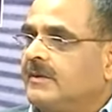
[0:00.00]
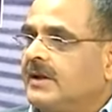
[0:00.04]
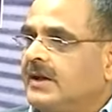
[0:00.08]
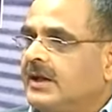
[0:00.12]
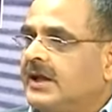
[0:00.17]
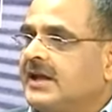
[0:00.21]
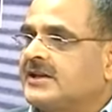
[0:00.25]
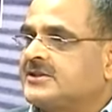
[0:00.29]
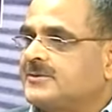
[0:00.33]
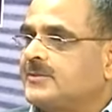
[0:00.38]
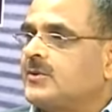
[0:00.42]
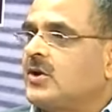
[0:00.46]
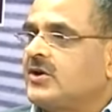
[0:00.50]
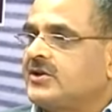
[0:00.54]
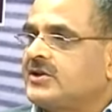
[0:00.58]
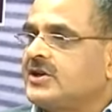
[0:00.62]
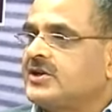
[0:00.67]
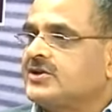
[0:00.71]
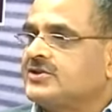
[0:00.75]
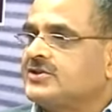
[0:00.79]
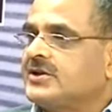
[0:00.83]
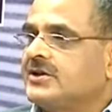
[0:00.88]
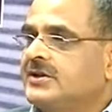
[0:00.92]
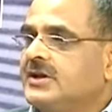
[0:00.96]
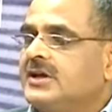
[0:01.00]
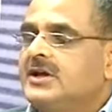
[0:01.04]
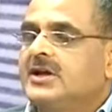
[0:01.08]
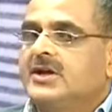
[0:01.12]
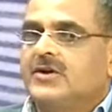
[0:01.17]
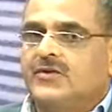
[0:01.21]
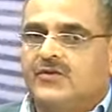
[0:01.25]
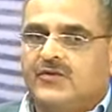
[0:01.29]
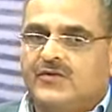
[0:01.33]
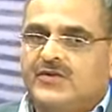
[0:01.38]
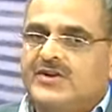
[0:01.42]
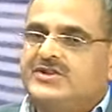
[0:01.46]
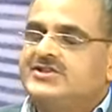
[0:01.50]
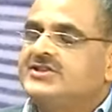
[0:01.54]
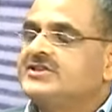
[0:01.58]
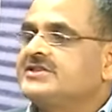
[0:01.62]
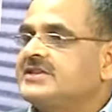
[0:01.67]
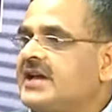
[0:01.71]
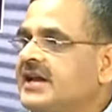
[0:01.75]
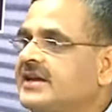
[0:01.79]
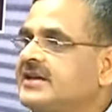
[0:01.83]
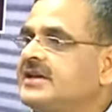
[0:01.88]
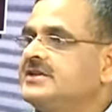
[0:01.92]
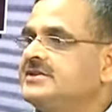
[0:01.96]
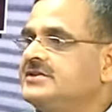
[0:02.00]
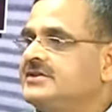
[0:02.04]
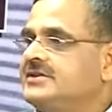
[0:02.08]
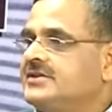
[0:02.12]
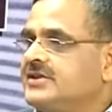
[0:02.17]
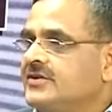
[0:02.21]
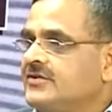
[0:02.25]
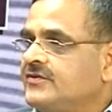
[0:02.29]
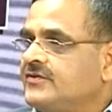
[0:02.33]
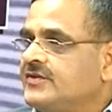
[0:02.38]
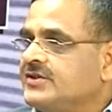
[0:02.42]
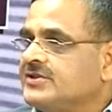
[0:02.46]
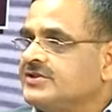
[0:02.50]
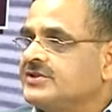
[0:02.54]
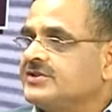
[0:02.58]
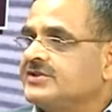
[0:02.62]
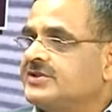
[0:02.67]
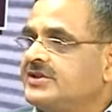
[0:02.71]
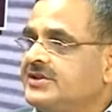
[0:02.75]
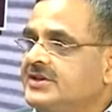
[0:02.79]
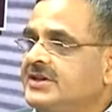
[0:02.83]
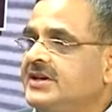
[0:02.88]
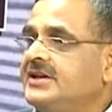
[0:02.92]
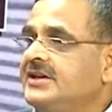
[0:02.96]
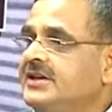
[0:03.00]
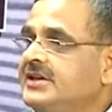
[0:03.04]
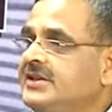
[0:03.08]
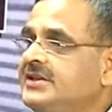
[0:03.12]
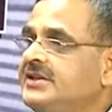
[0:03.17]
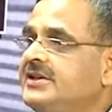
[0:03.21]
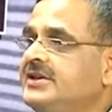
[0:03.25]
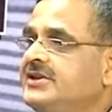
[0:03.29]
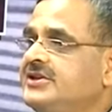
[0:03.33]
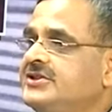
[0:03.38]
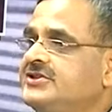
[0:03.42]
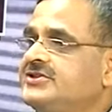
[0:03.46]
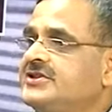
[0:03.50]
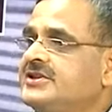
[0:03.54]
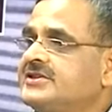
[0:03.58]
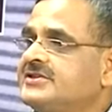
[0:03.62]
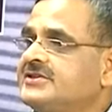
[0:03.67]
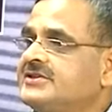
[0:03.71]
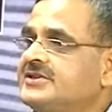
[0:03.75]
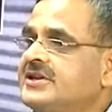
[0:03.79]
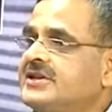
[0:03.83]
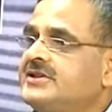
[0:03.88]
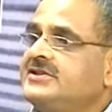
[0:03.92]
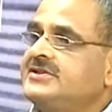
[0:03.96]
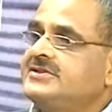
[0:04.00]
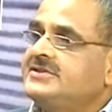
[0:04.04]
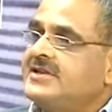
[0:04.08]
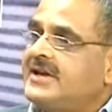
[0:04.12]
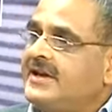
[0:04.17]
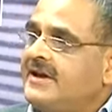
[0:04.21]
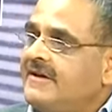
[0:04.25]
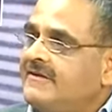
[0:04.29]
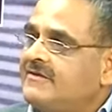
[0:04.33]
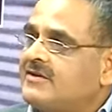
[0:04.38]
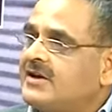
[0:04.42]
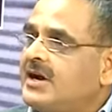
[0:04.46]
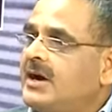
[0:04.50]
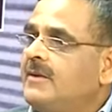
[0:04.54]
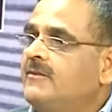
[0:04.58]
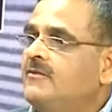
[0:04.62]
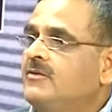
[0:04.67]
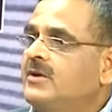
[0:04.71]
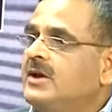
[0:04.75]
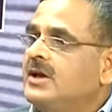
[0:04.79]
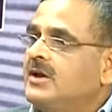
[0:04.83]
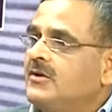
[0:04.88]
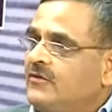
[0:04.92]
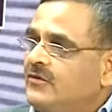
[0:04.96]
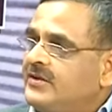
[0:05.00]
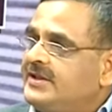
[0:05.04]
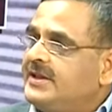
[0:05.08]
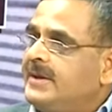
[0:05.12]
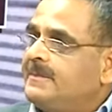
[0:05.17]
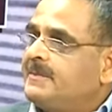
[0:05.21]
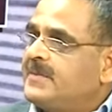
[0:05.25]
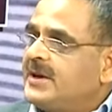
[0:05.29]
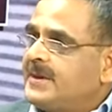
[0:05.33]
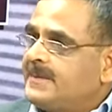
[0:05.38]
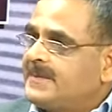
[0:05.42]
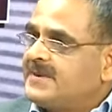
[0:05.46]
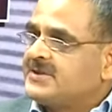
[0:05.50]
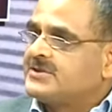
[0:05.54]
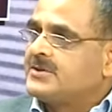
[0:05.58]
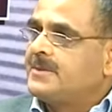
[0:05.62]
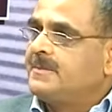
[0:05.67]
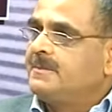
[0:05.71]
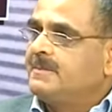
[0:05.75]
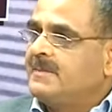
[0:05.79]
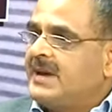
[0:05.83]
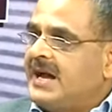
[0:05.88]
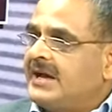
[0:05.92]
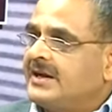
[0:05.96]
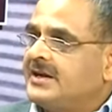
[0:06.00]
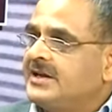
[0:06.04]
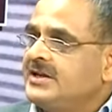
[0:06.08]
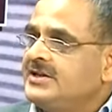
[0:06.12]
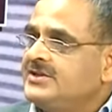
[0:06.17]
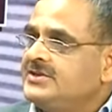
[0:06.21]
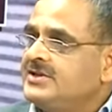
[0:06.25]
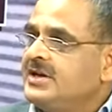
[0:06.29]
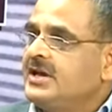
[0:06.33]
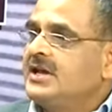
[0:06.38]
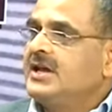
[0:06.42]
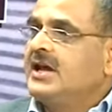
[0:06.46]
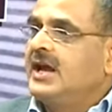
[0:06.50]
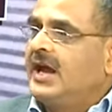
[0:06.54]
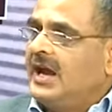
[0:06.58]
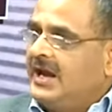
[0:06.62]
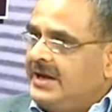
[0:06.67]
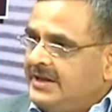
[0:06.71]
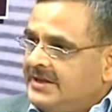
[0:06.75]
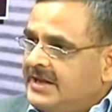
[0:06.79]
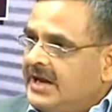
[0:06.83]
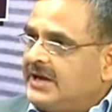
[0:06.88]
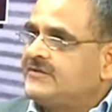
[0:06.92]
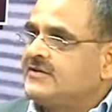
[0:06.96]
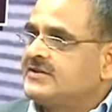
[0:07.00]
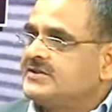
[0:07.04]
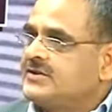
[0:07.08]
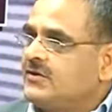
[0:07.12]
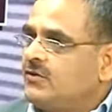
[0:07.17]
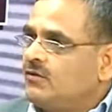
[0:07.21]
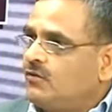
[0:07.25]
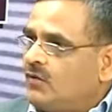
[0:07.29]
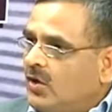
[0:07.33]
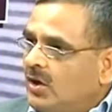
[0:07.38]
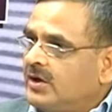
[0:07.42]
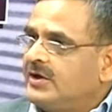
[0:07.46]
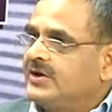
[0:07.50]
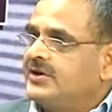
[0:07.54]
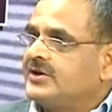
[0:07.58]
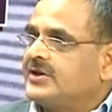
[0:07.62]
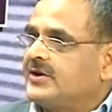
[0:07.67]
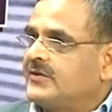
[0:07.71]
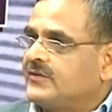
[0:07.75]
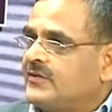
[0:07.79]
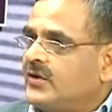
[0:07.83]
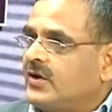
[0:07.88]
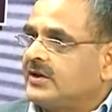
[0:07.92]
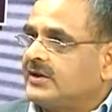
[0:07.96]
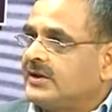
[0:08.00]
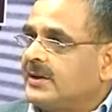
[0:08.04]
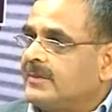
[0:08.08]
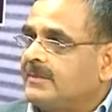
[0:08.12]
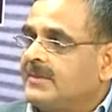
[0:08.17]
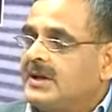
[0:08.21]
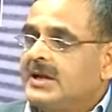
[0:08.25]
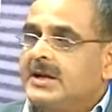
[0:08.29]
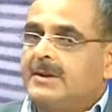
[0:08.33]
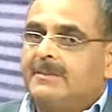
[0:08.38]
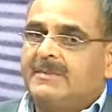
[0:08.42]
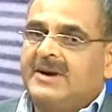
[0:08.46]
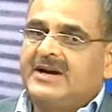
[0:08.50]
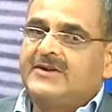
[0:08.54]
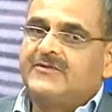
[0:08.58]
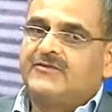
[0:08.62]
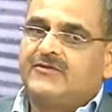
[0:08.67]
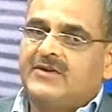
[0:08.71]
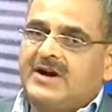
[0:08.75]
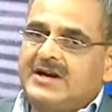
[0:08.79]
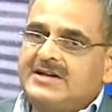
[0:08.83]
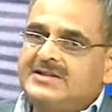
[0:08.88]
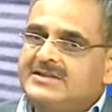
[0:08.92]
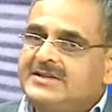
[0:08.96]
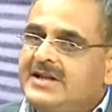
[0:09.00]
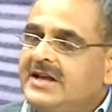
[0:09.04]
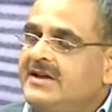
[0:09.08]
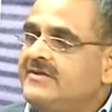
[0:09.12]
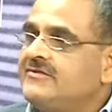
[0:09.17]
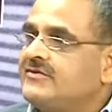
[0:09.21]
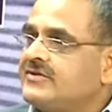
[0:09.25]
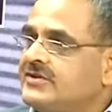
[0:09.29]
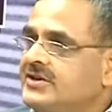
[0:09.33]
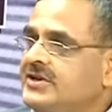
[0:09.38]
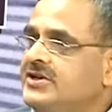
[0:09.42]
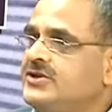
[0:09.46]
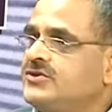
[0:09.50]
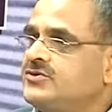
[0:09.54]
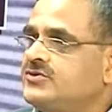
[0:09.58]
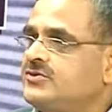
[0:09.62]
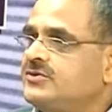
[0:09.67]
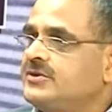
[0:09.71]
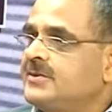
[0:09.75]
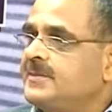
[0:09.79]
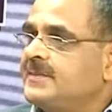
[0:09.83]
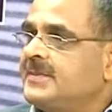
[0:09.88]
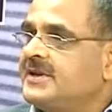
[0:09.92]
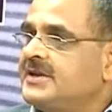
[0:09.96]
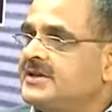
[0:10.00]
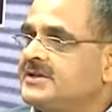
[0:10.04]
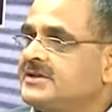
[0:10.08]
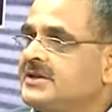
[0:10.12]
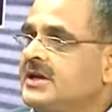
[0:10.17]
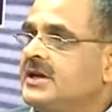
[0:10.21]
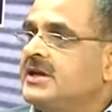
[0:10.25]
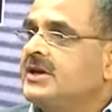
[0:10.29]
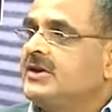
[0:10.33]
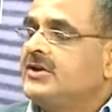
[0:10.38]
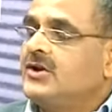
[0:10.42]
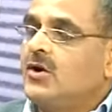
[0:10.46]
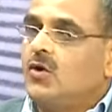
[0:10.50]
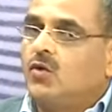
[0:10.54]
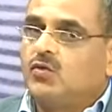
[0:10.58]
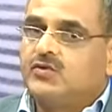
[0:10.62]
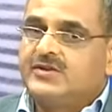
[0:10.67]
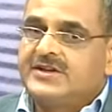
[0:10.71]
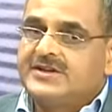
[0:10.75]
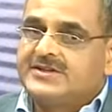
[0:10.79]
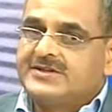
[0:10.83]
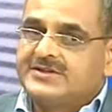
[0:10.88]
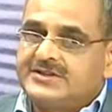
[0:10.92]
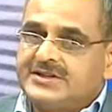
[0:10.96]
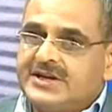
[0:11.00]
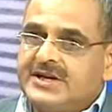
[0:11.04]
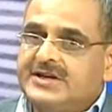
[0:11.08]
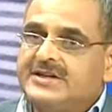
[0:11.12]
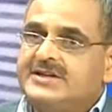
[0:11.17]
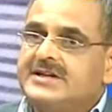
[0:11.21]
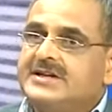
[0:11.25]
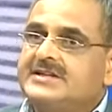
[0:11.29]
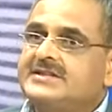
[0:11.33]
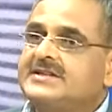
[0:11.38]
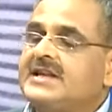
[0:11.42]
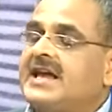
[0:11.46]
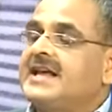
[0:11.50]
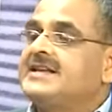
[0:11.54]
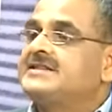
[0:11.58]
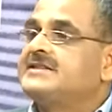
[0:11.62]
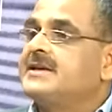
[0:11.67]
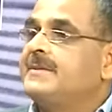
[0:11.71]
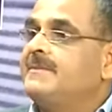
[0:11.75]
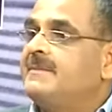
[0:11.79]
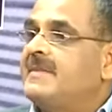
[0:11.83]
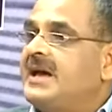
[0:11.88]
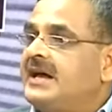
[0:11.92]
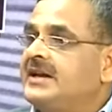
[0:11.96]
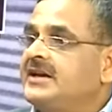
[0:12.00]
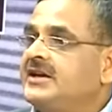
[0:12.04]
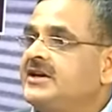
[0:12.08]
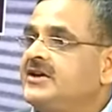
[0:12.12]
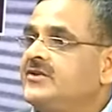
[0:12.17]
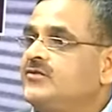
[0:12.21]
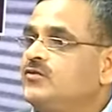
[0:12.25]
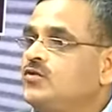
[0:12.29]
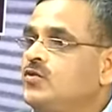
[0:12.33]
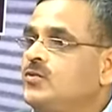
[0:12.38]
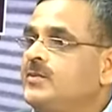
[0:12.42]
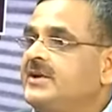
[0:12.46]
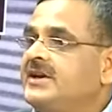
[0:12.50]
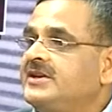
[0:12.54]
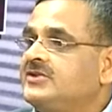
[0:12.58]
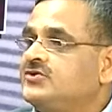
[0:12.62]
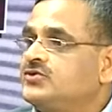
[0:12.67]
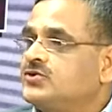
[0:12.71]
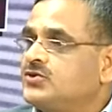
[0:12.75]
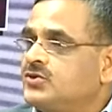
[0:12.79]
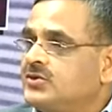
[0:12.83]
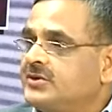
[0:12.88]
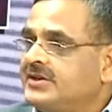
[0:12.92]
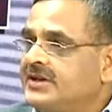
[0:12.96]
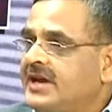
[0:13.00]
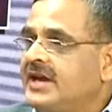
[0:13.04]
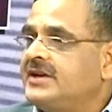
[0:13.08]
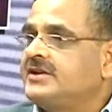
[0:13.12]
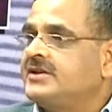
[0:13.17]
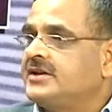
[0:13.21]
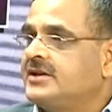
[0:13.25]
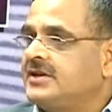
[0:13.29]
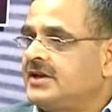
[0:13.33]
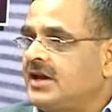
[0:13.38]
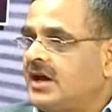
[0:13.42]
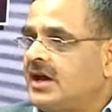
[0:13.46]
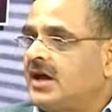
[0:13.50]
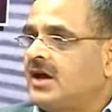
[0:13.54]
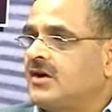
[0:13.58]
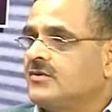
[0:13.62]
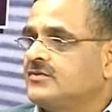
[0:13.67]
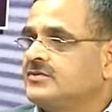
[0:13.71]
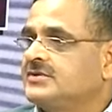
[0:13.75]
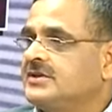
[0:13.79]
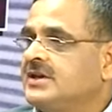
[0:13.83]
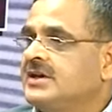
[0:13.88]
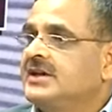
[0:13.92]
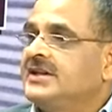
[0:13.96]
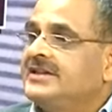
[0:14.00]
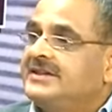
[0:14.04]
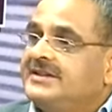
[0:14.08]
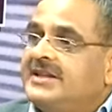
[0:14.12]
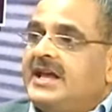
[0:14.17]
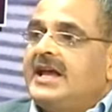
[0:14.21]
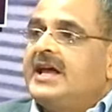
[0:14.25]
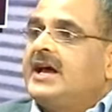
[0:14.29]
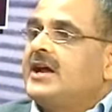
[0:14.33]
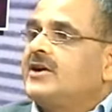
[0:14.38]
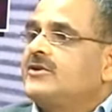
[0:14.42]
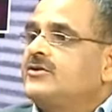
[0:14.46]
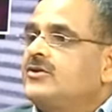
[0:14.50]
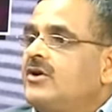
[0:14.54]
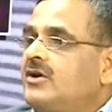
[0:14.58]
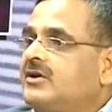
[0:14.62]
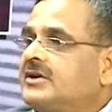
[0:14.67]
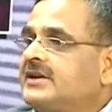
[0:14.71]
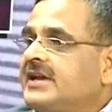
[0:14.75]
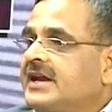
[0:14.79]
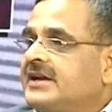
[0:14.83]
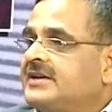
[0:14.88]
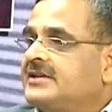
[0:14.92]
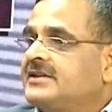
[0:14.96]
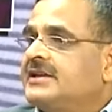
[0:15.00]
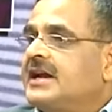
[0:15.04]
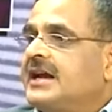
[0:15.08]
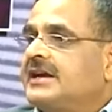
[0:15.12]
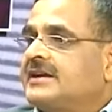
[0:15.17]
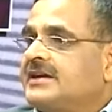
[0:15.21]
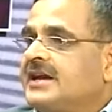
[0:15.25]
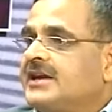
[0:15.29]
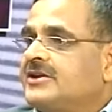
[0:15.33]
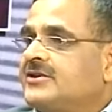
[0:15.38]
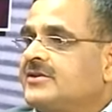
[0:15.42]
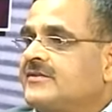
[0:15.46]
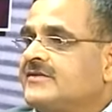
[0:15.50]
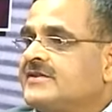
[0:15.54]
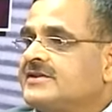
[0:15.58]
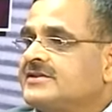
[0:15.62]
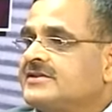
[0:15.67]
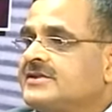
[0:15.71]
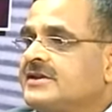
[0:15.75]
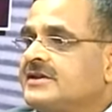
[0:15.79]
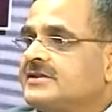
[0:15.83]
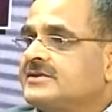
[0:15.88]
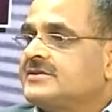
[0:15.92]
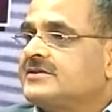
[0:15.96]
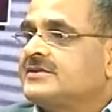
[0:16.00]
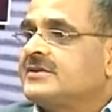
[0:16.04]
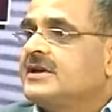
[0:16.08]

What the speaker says: exploitation, which is against their wishes. Here in the initial stages they have come with the purpose of marriage, and that was a voluntary for them. But once they have reached to the place, now the status as a married woman should get in a house, they are not getting that kind of a status.